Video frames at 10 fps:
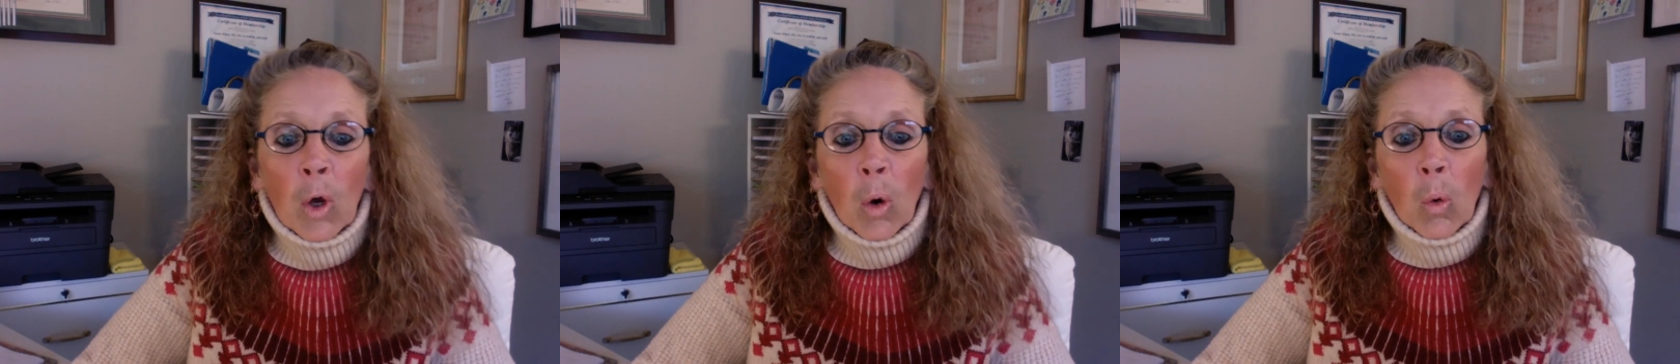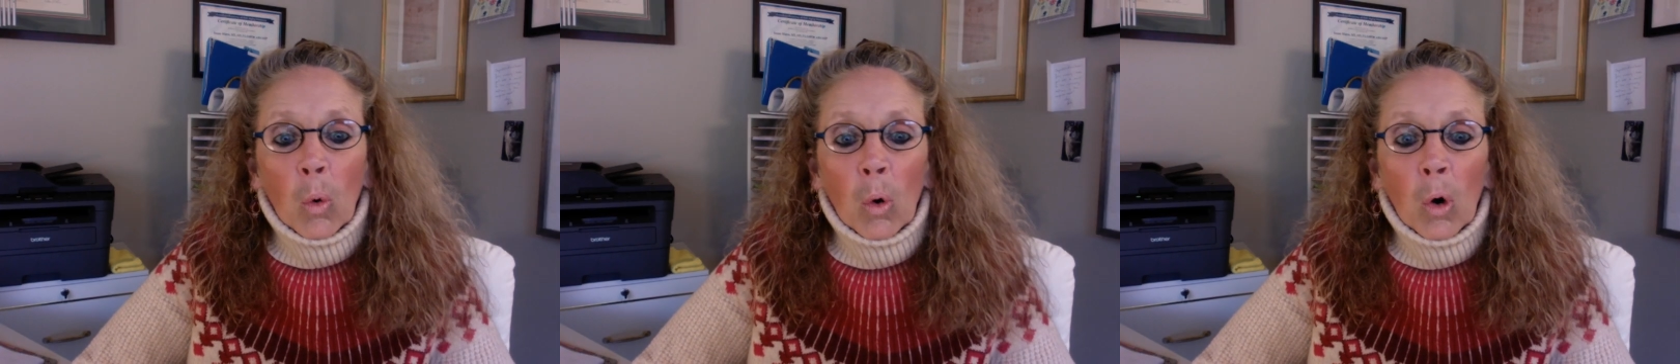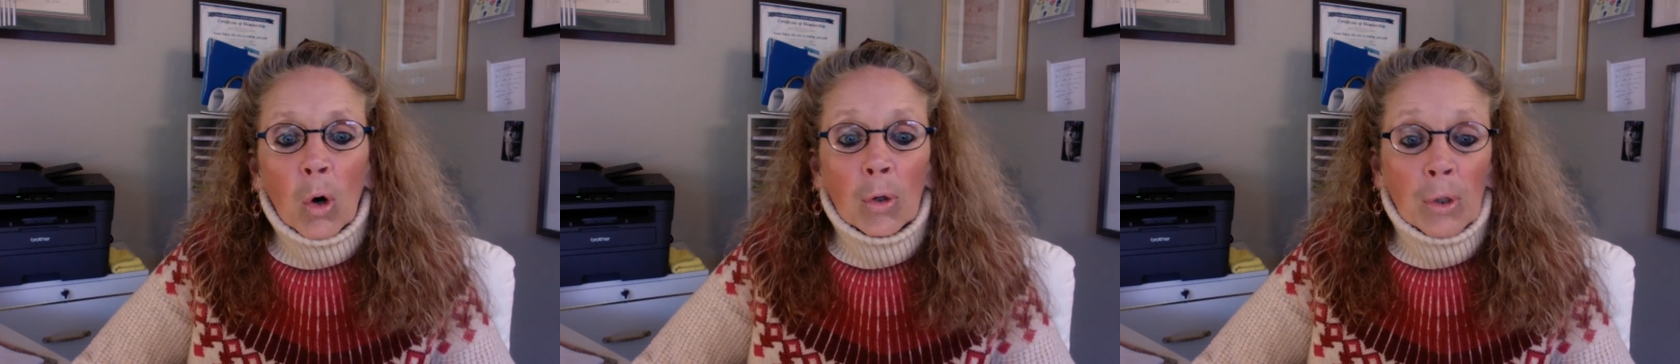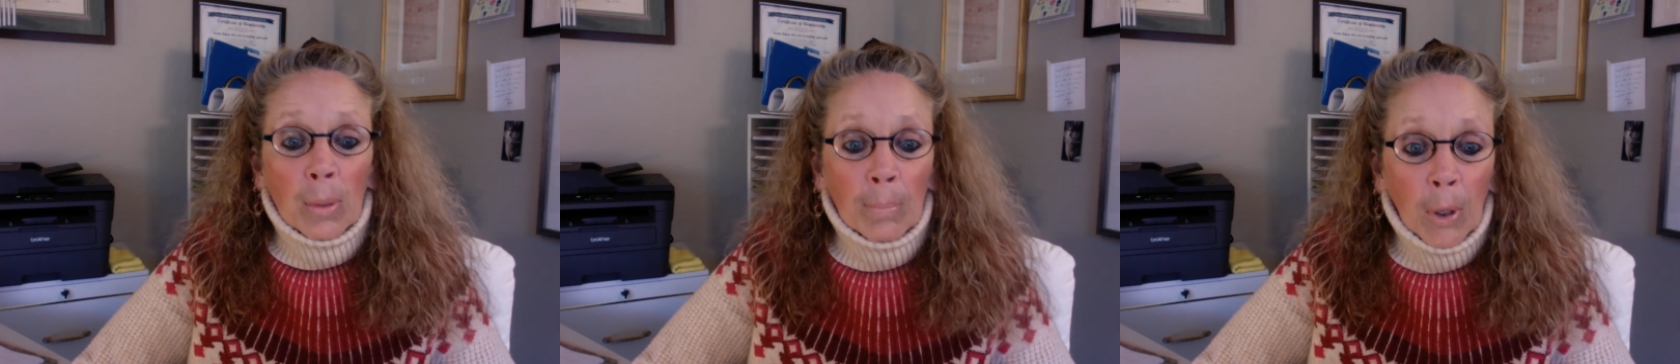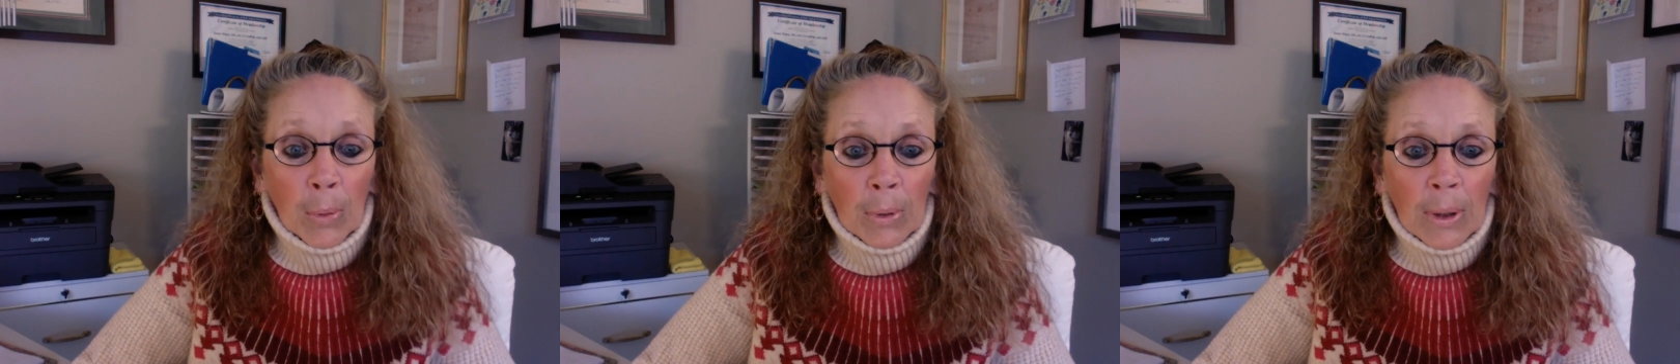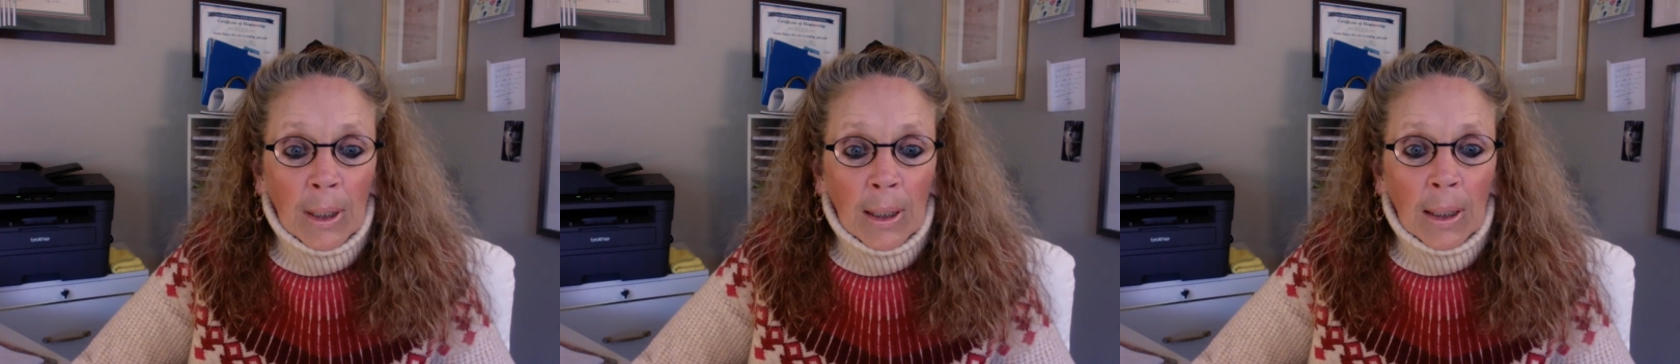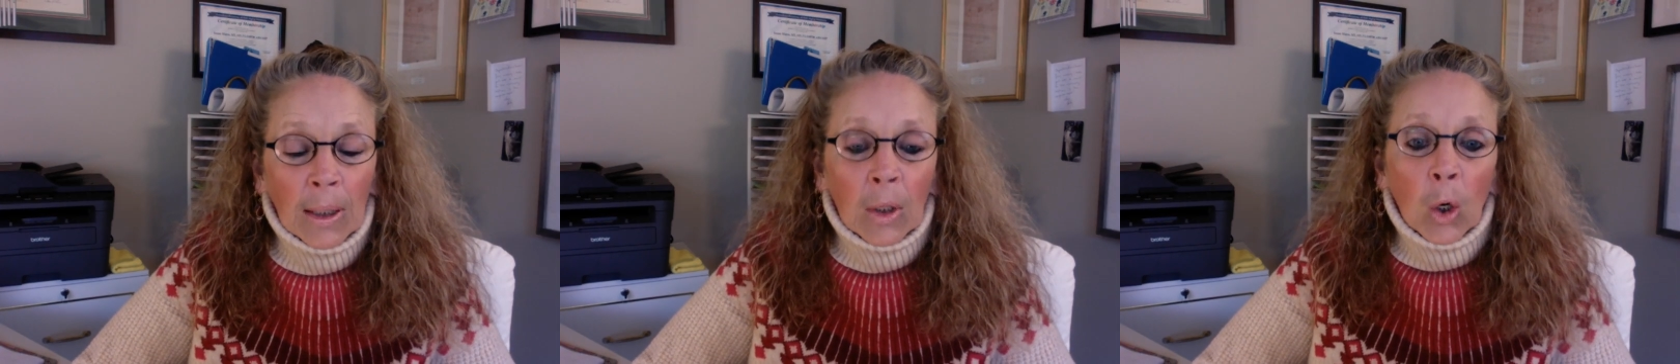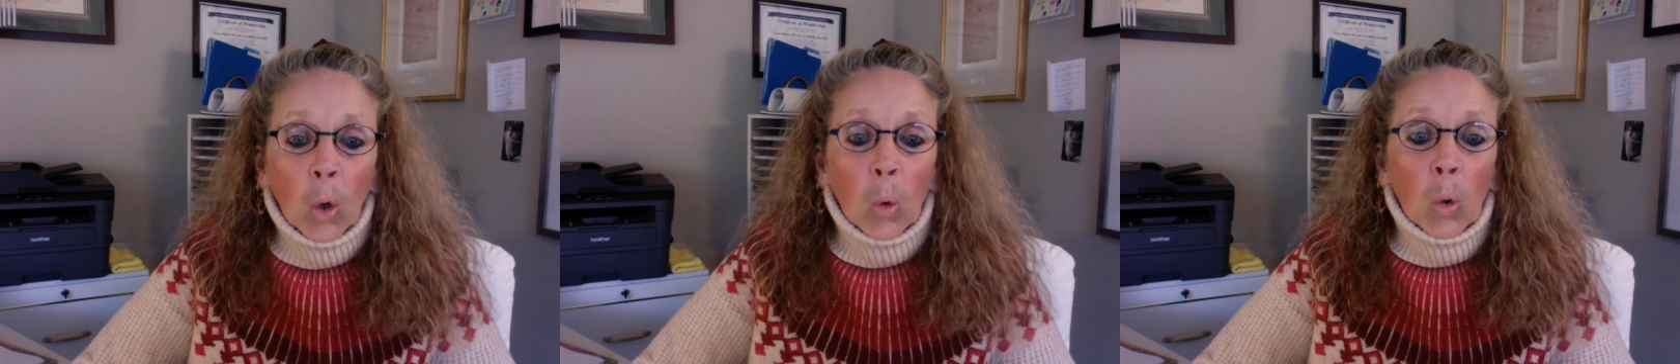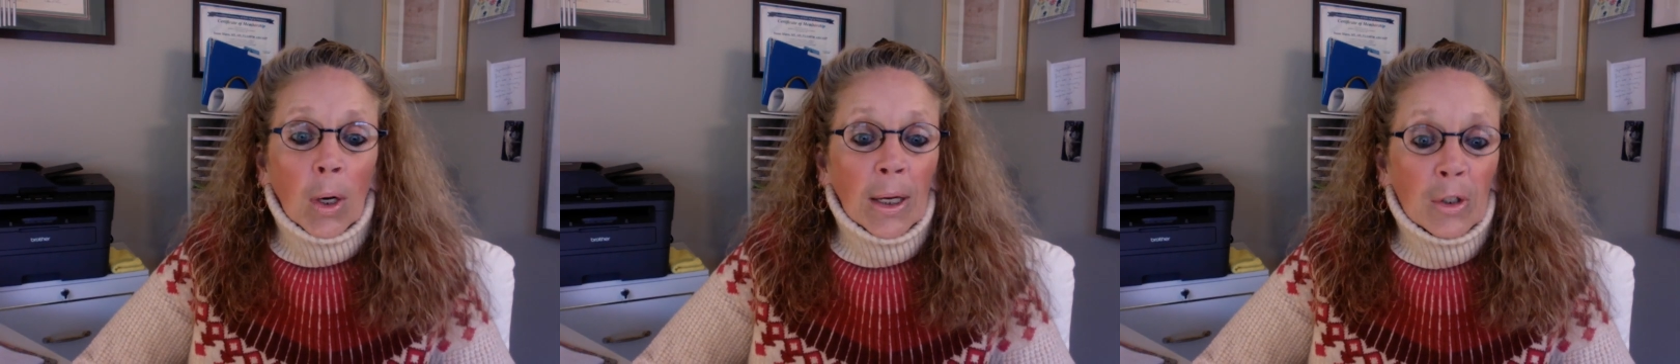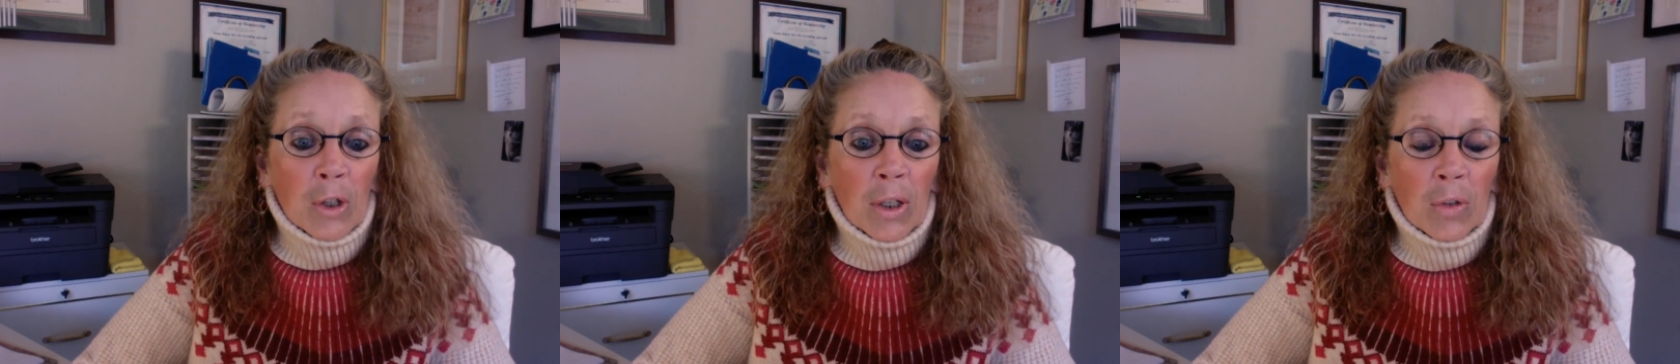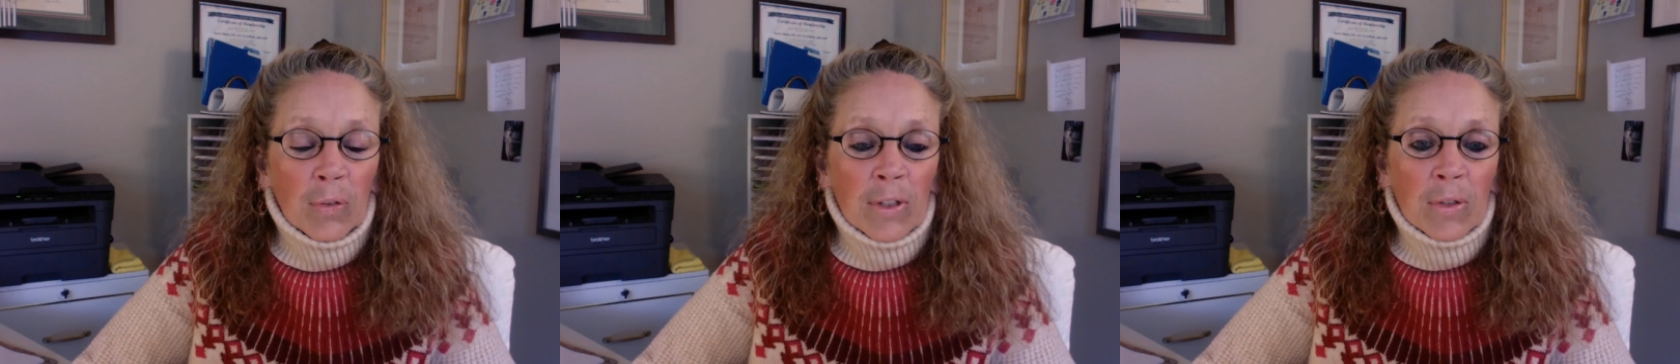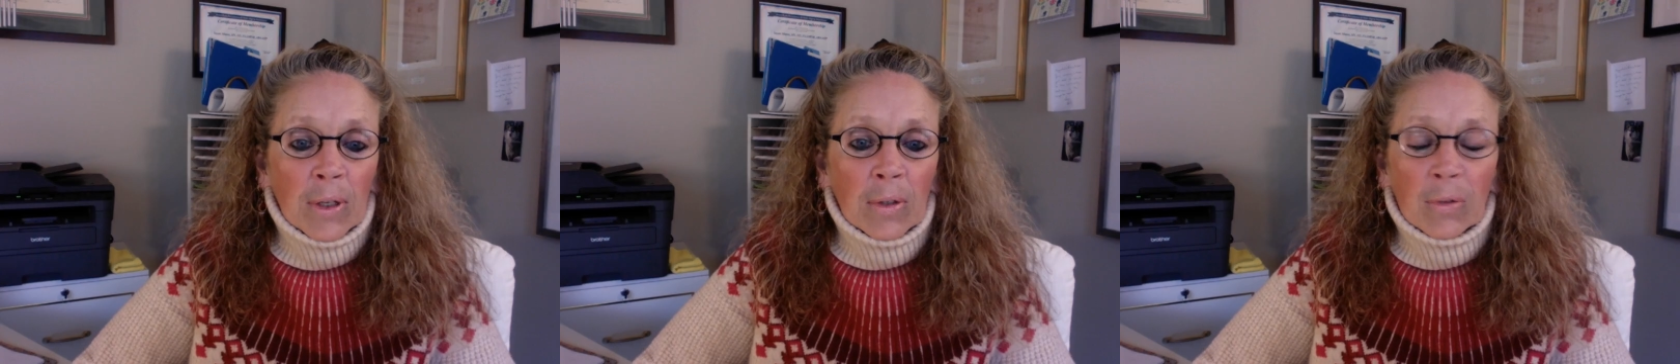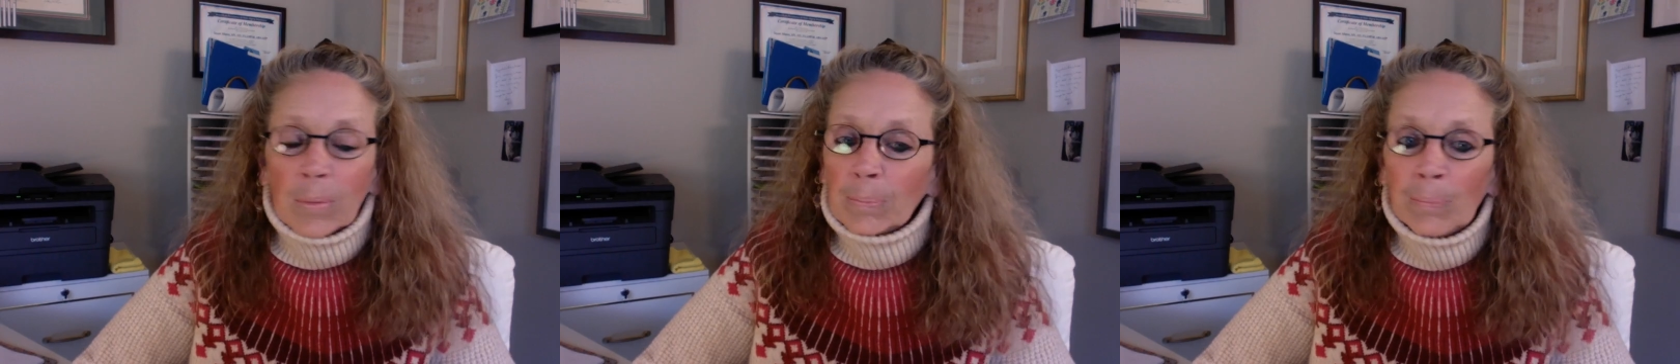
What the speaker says: or pneumonia or HHV6,